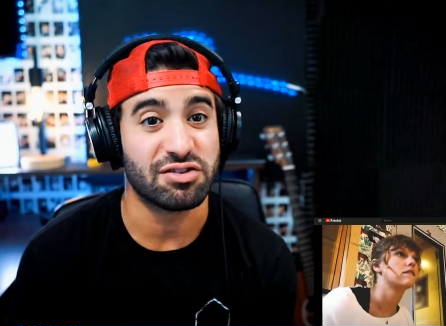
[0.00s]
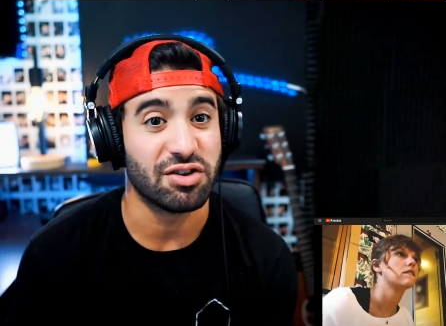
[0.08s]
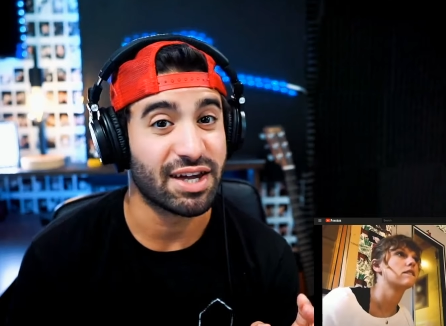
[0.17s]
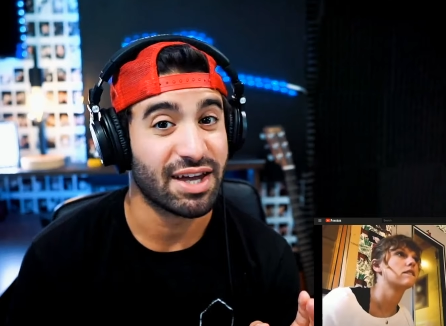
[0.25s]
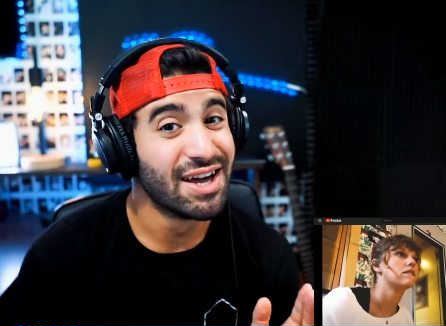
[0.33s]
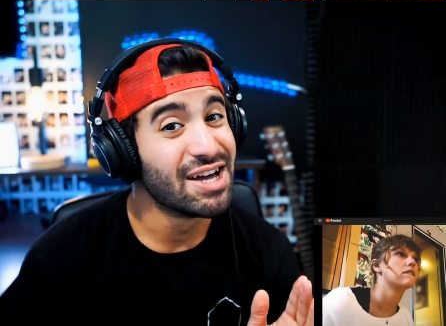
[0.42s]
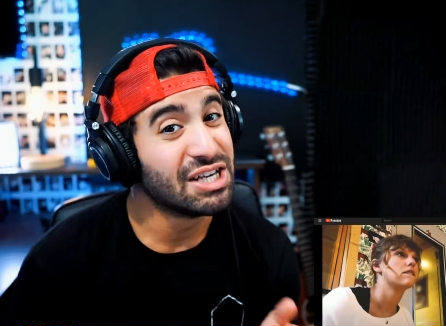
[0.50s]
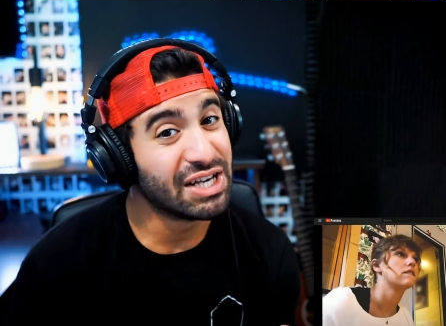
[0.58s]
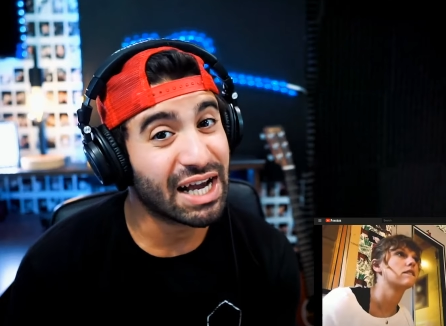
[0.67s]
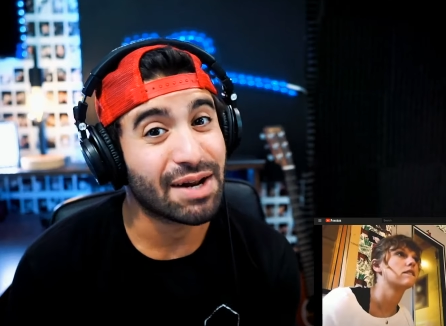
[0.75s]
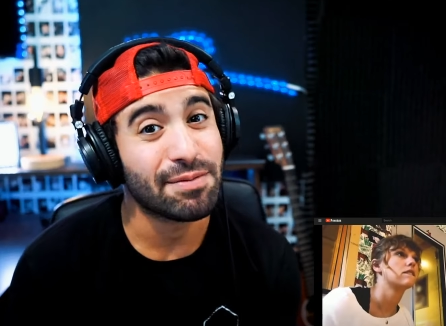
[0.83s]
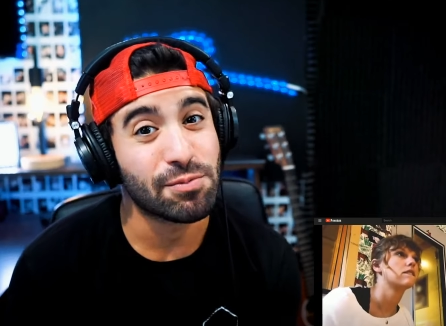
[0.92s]
Speaker 1: So, like, you
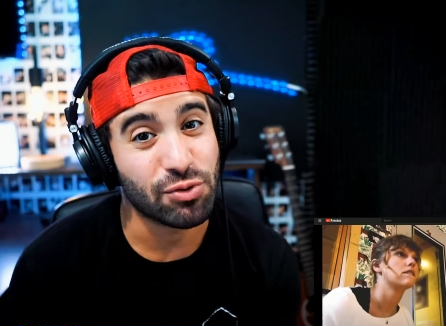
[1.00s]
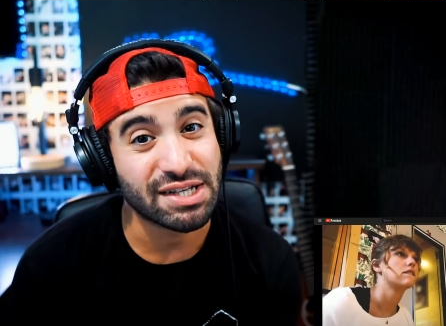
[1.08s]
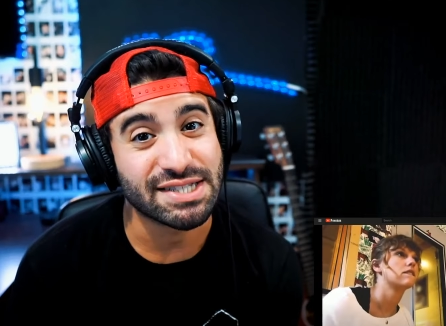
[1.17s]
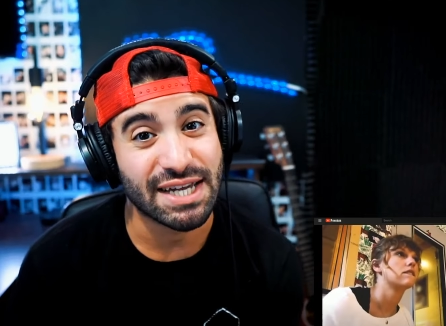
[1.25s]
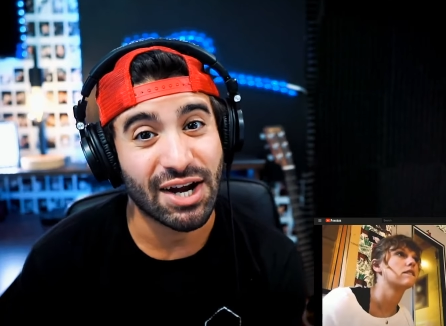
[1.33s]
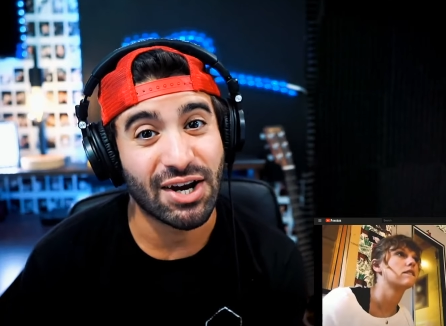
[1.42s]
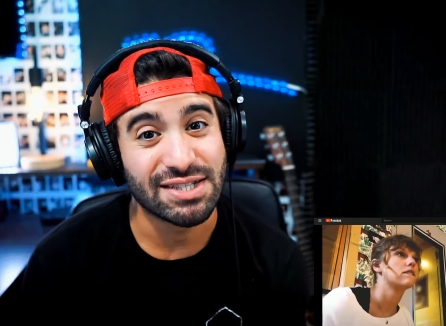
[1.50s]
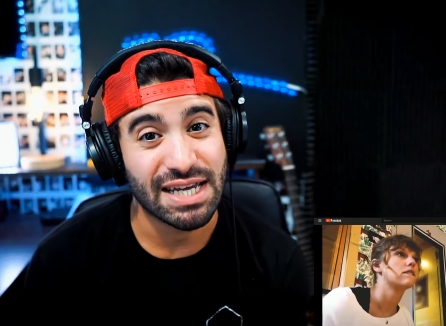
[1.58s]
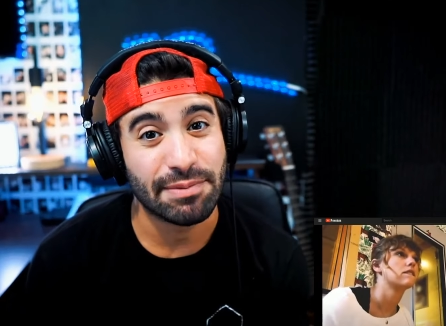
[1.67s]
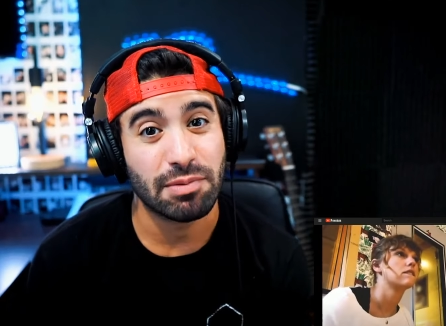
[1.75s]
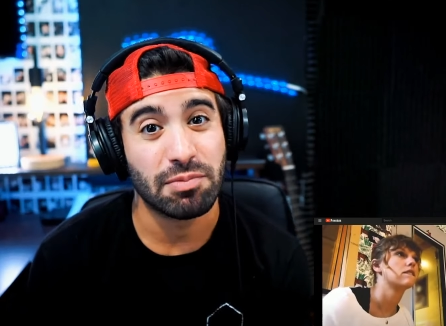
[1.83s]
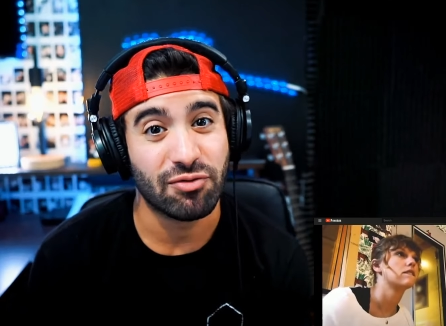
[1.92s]
got to be pretty set on
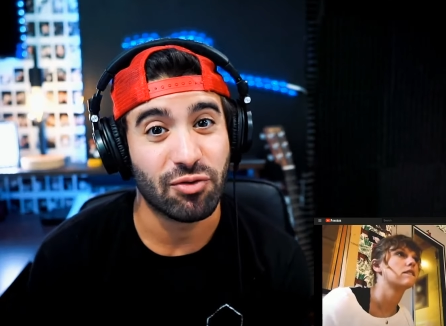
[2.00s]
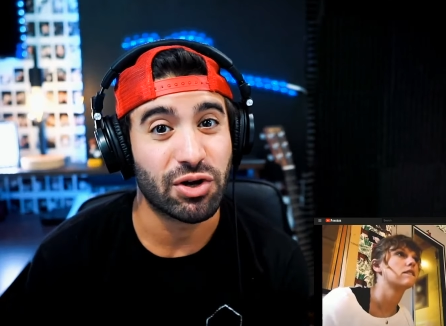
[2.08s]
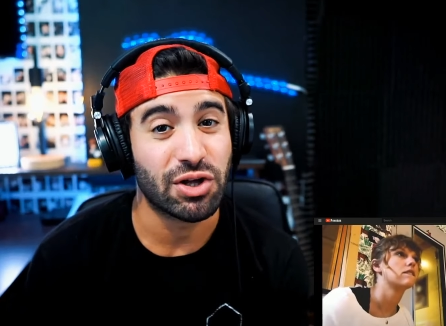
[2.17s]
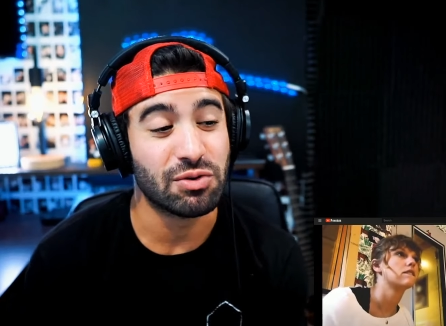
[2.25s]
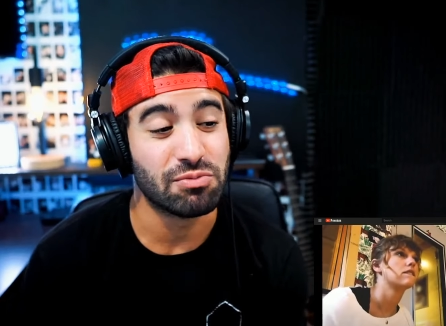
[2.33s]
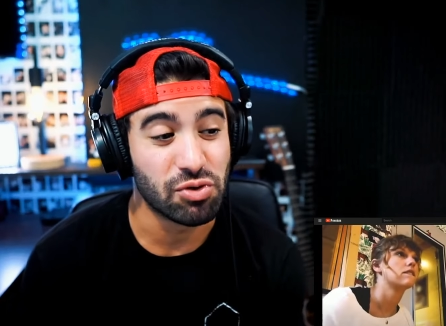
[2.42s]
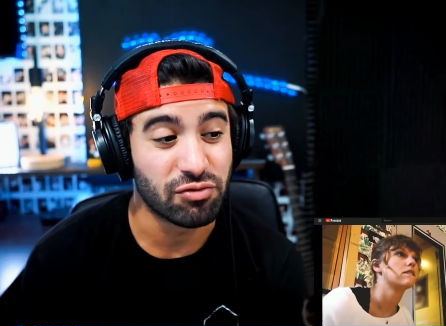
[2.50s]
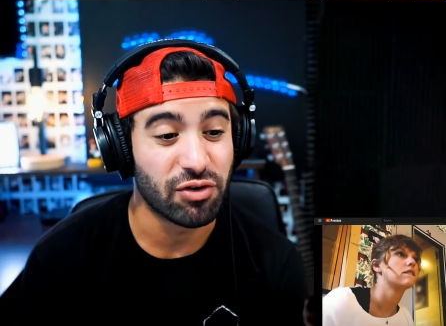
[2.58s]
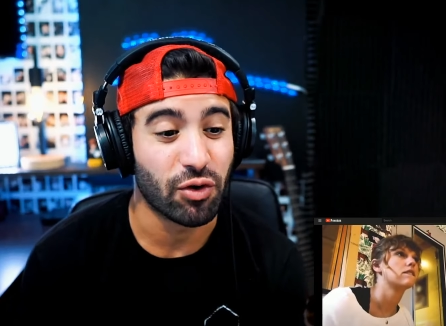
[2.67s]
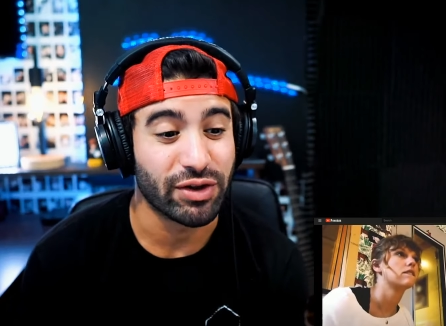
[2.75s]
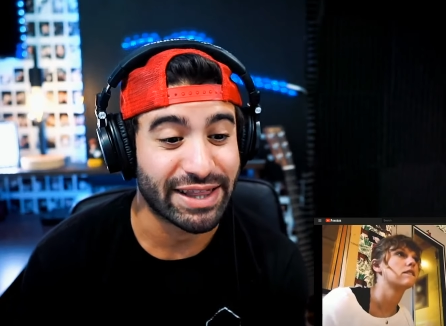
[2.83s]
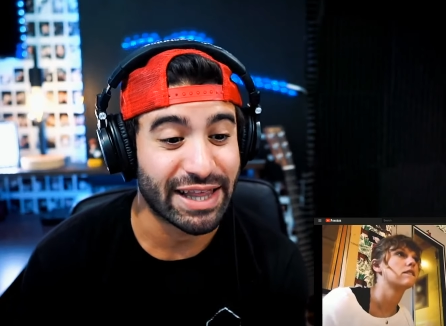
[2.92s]
tempo before you move
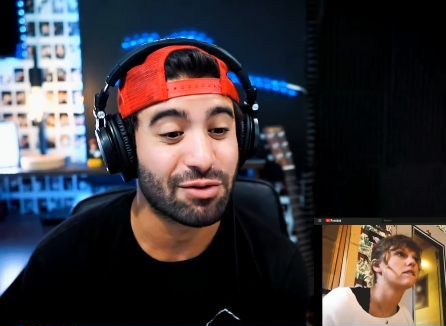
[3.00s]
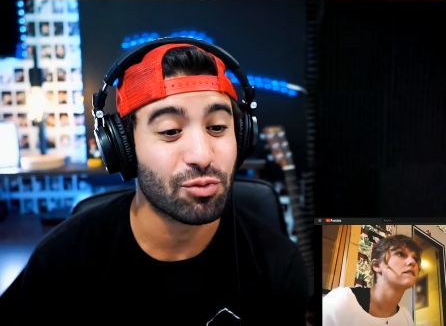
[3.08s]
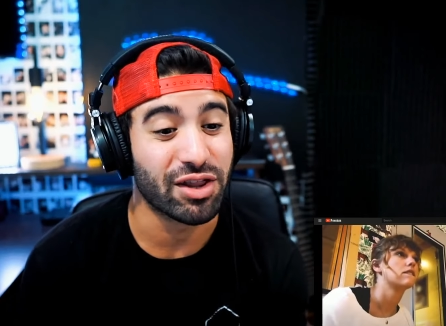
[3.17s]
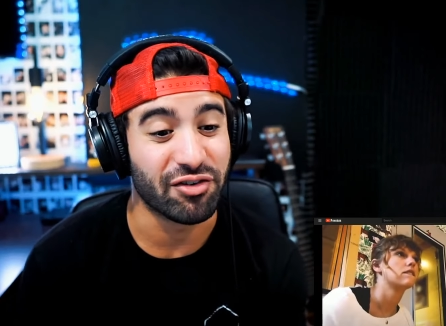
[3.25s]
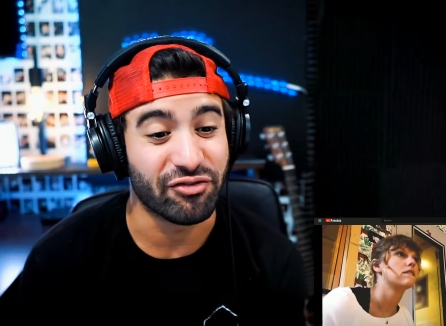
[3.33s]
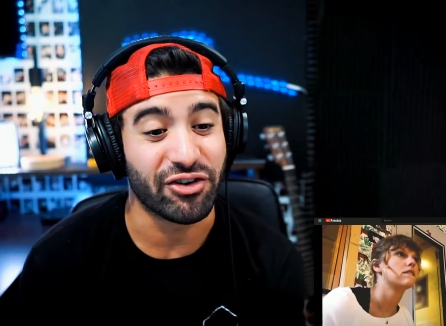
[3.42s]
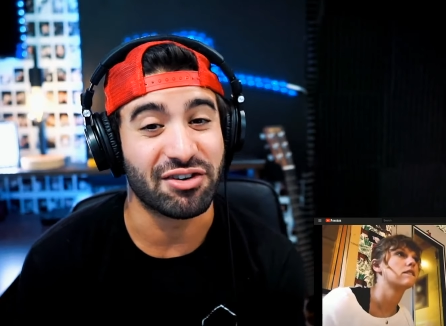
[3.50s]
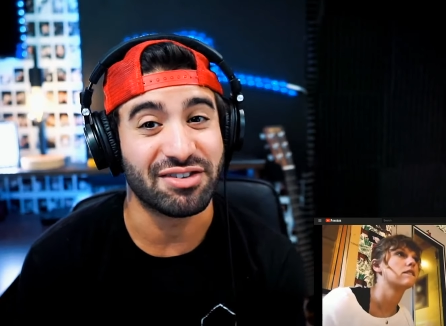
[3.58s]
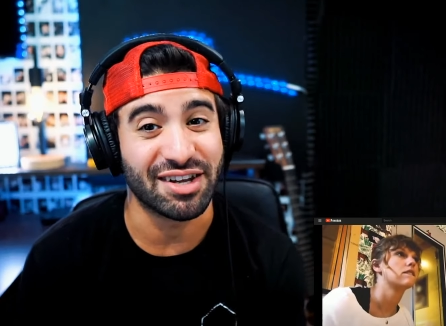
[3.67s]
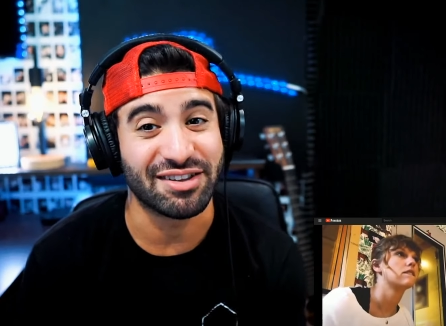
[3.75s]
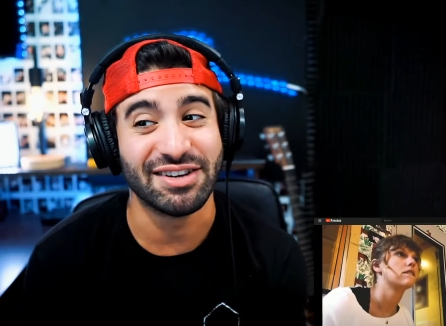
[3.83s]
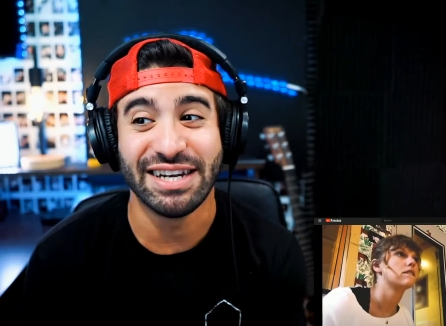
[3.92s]
forward. Like, that's one of the first
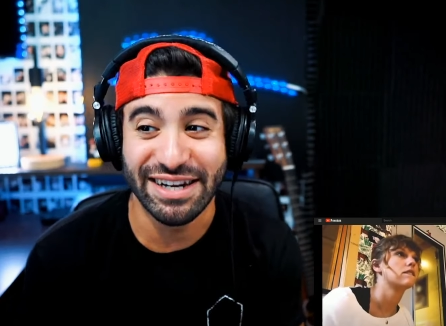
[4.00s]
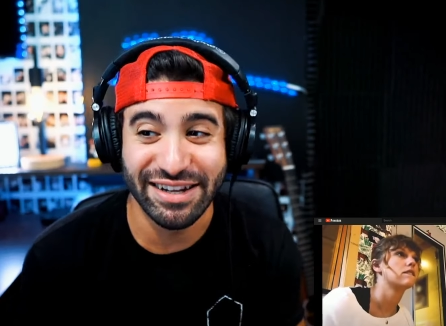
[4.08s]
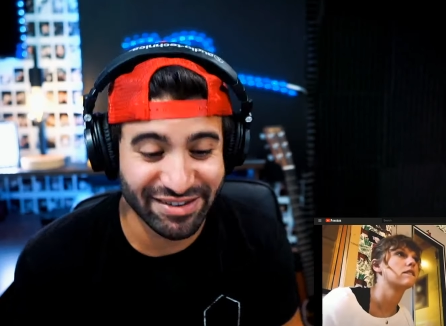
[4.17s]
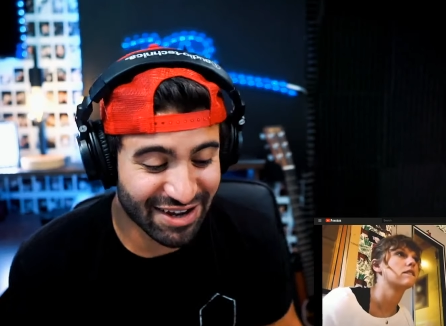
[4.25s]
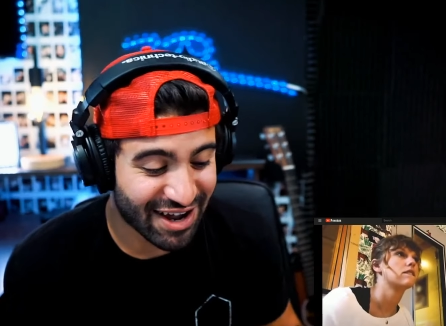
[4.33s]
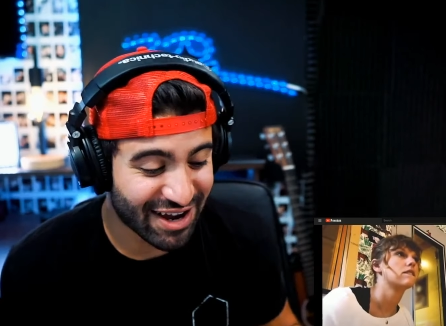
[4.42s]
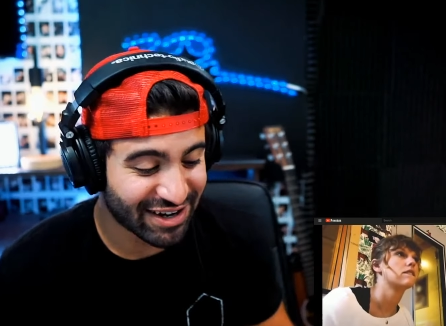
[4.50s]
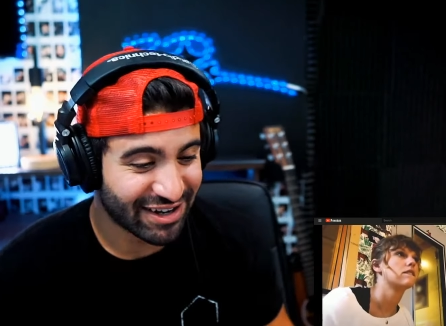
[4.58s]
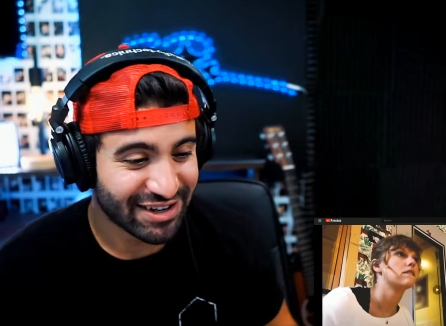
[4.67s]
things you need to decide.